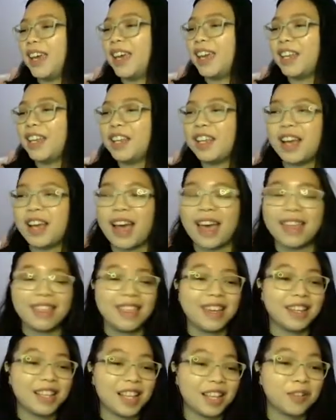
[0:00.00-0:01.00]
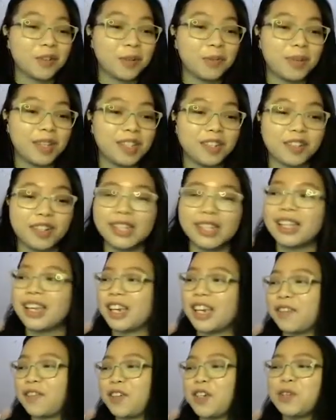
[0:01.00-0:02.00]
And I think that would be
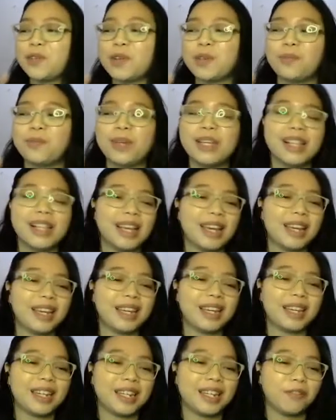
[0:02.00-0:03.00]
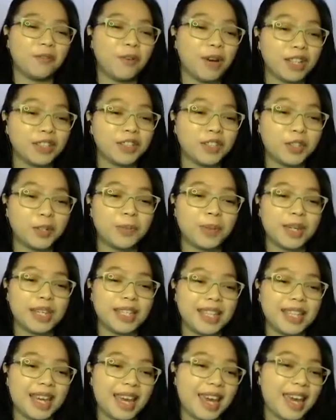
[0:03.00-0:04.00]
thrilling if you would be like, want to
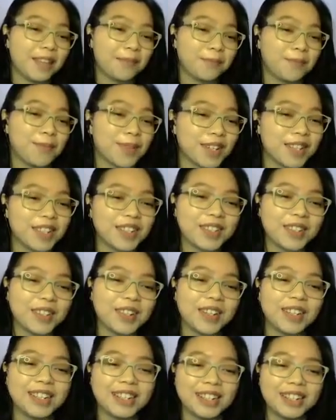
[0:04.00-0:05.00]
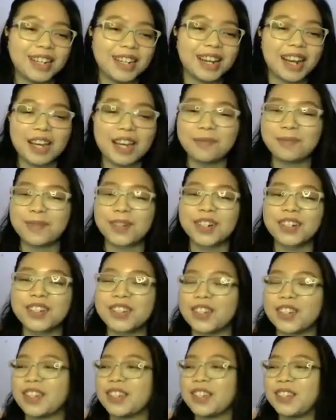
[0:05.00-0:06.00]
be the 8th person or the 9th
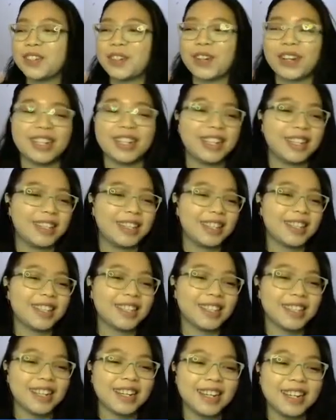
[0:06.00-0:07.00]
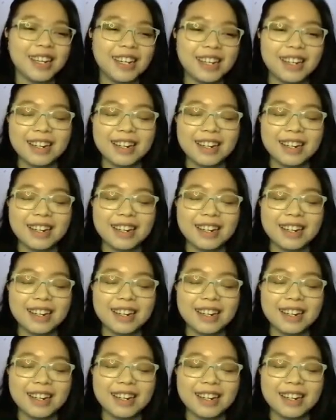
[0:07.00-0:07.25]
person joining this